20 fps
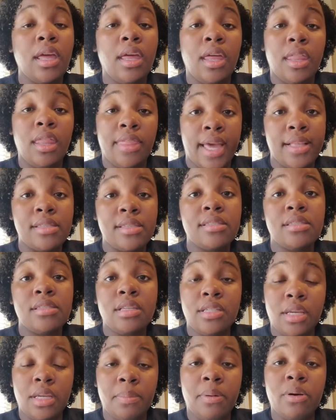That's
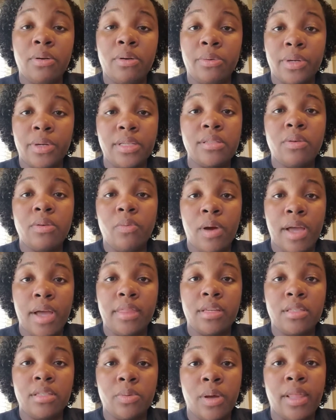the typical reason why
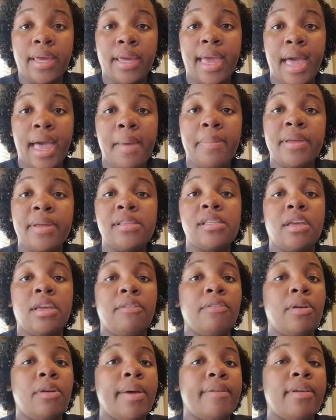the swelling happens
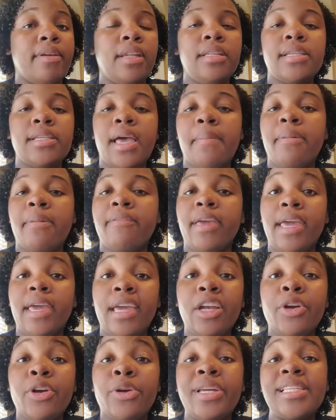if you have any type of
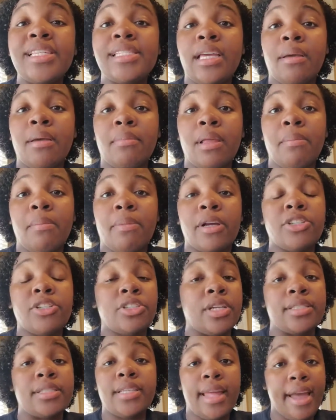increasing blood
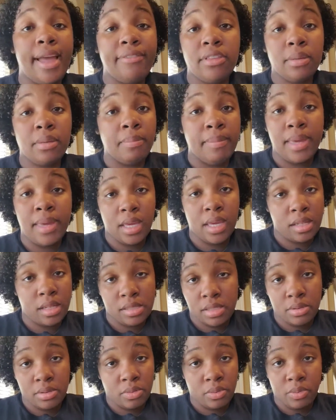pressure. It doesn't have to make it
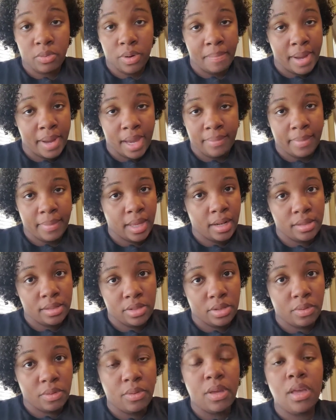to where mine made it
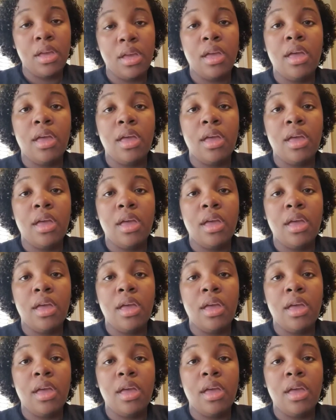to.